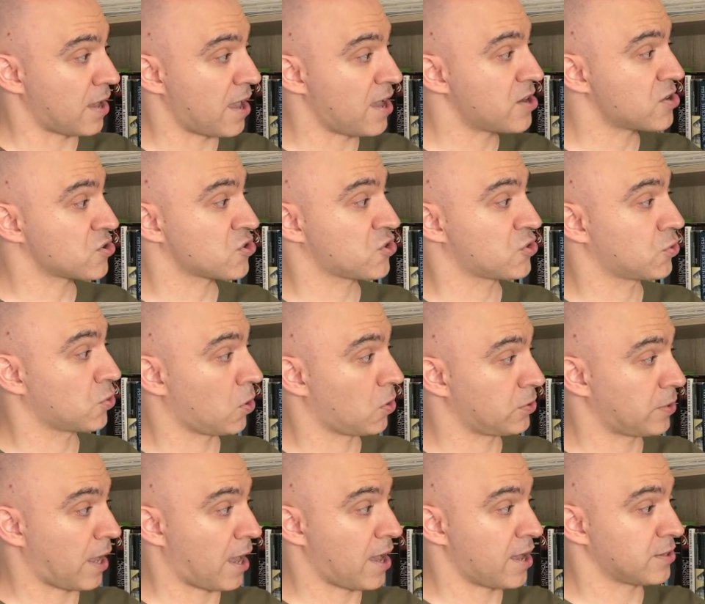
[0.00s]
air
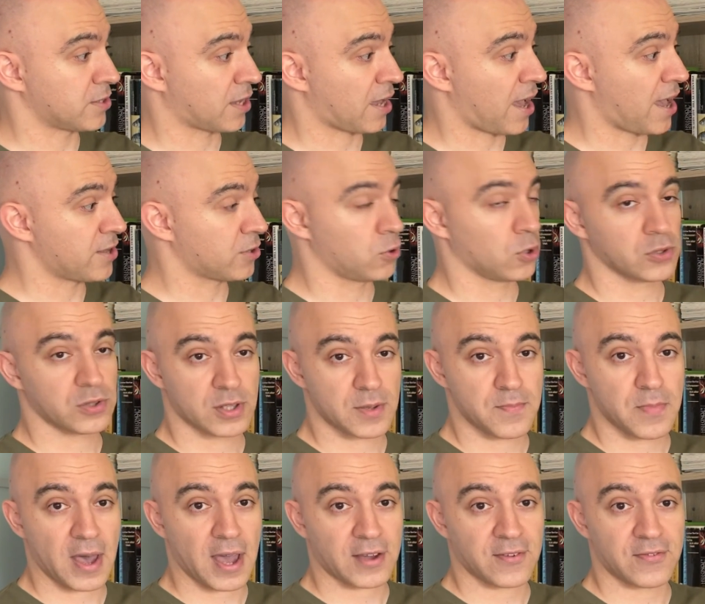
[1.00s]
stone, and hang on the
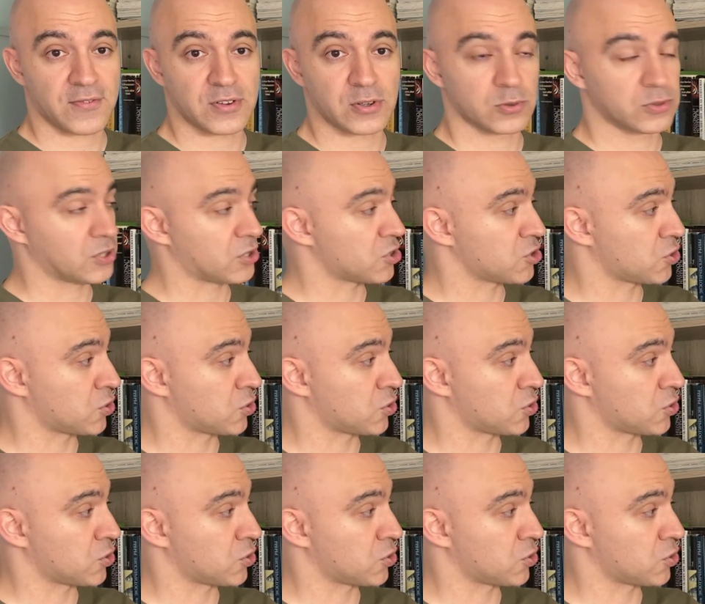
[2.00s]
back filter,